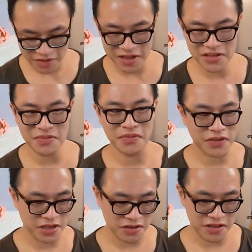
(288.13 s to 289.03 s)
I'll get to them
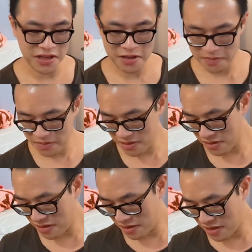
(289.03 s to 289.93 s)
eventually.
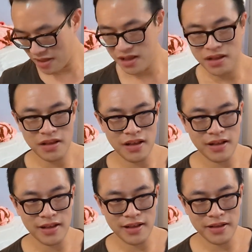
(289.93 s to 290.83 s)

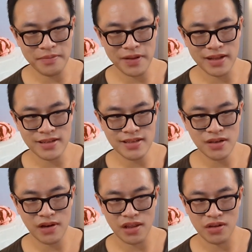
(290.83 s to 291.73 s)
Uh, but since
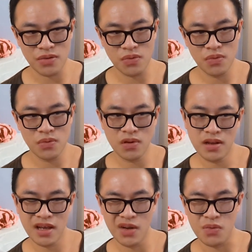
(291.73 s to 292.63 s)
the weather's
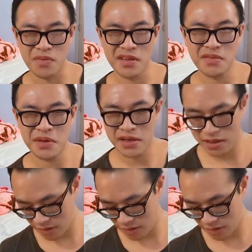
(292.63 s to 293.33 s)
kind of warm this week,